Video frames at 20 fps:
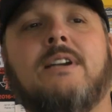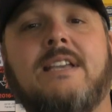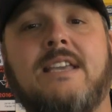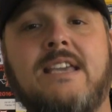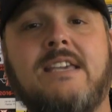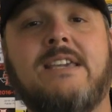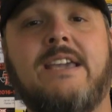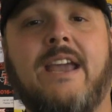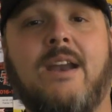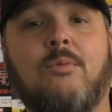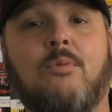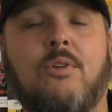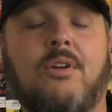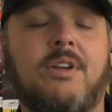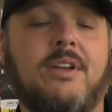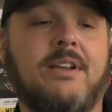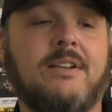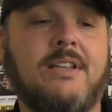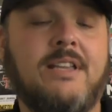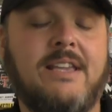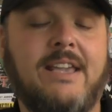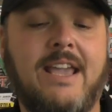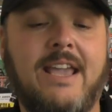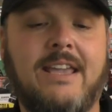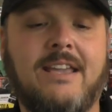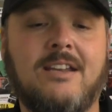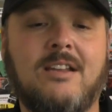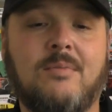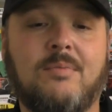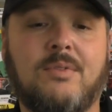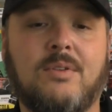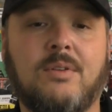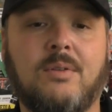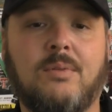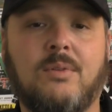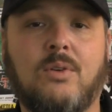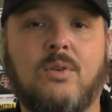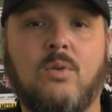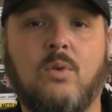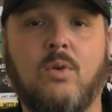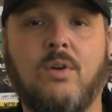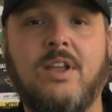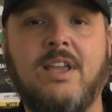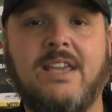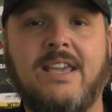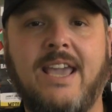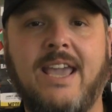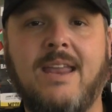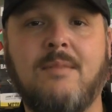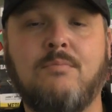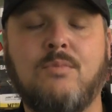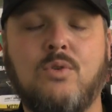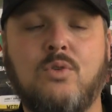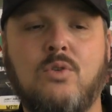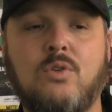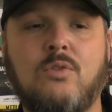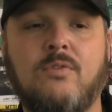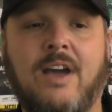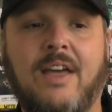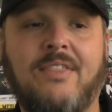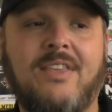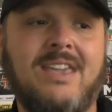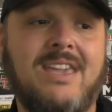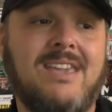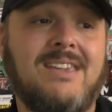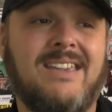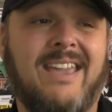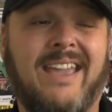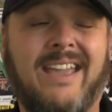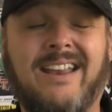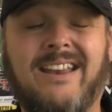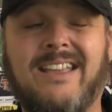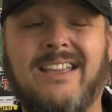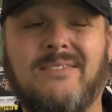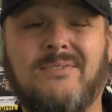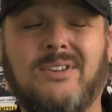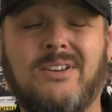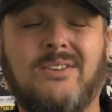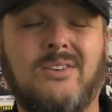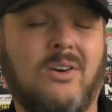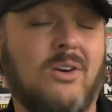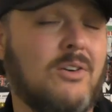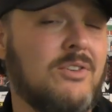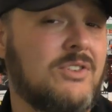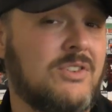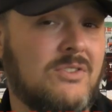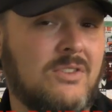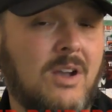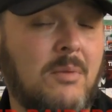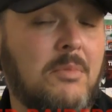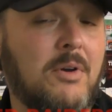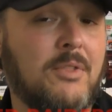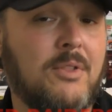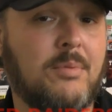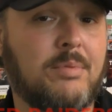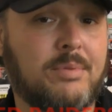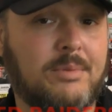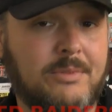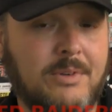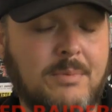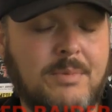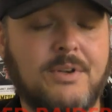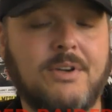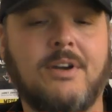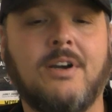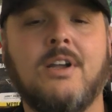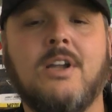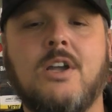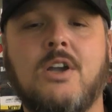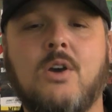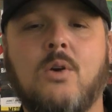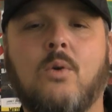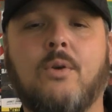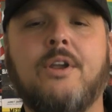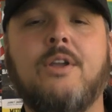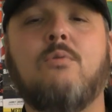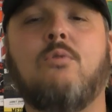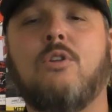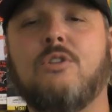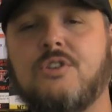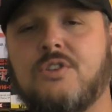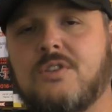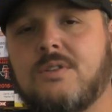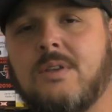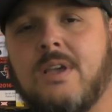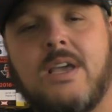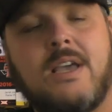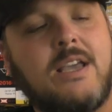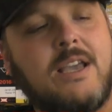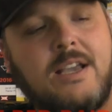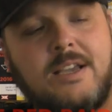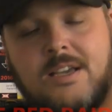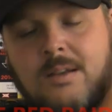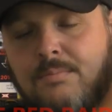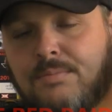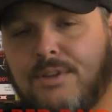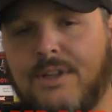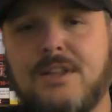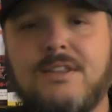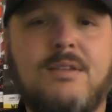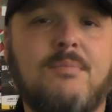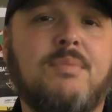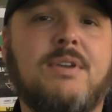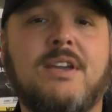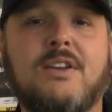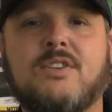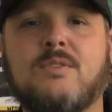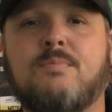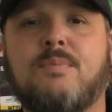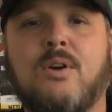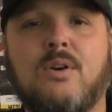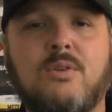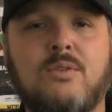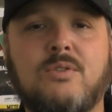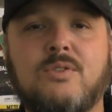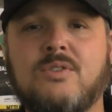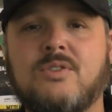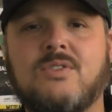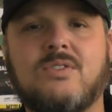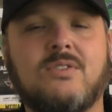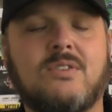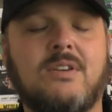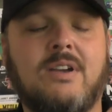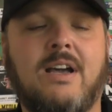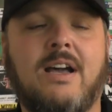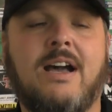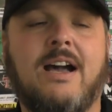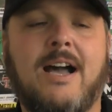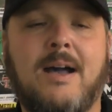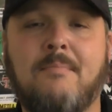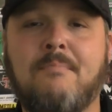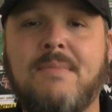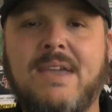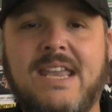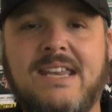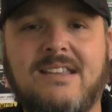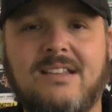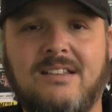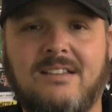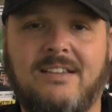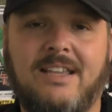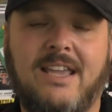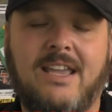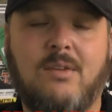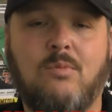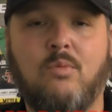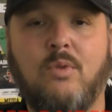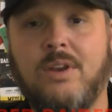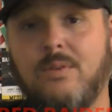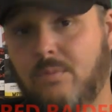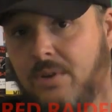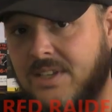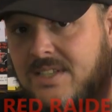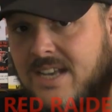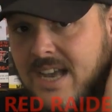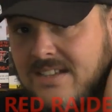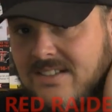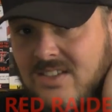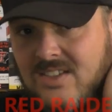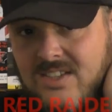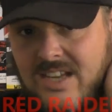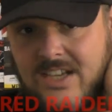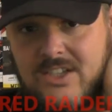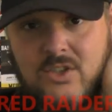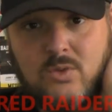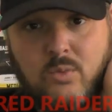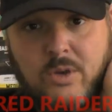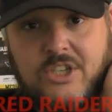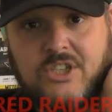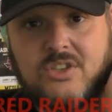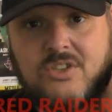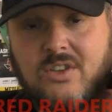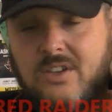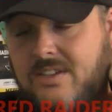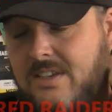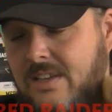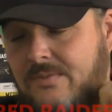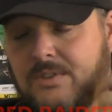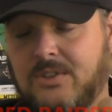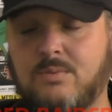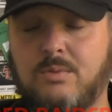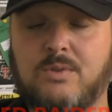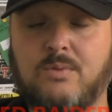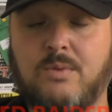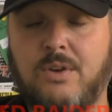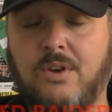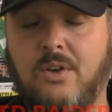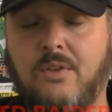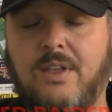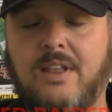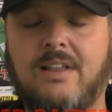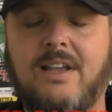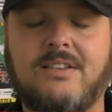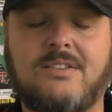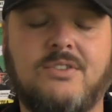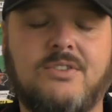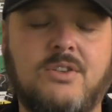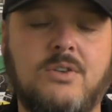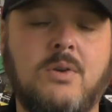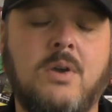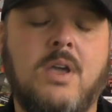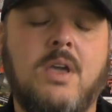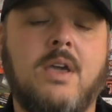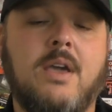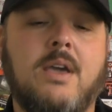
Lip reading: He can run. He can get up the court. He can move. I think he can even guard some on the perimeter where he won't just completely be exposed immediately when Texas Tech switches on defense, which we know they like to do.